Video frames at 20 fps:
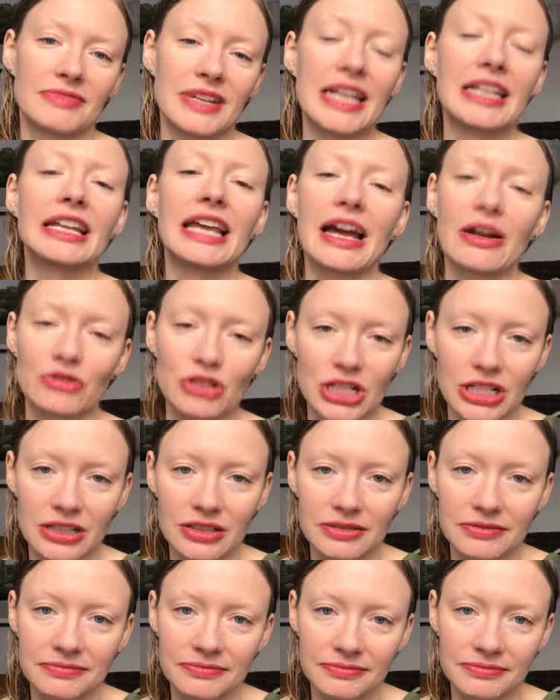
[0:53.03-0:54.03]
encounter,
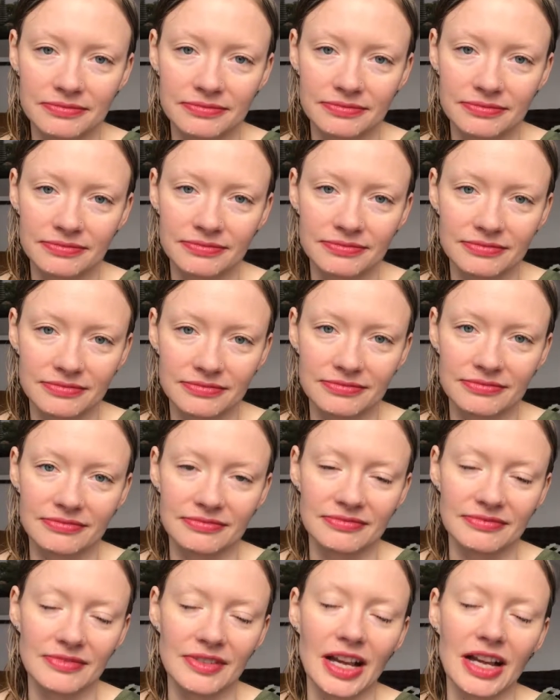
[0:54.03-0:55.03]

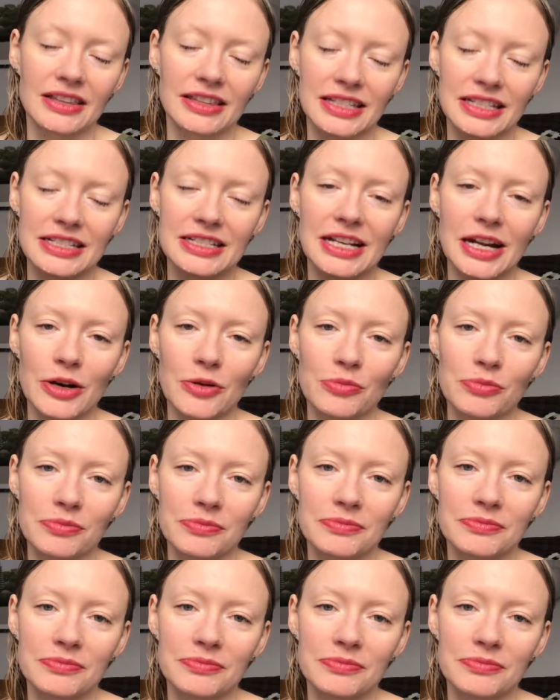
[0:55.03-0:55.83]
not the entire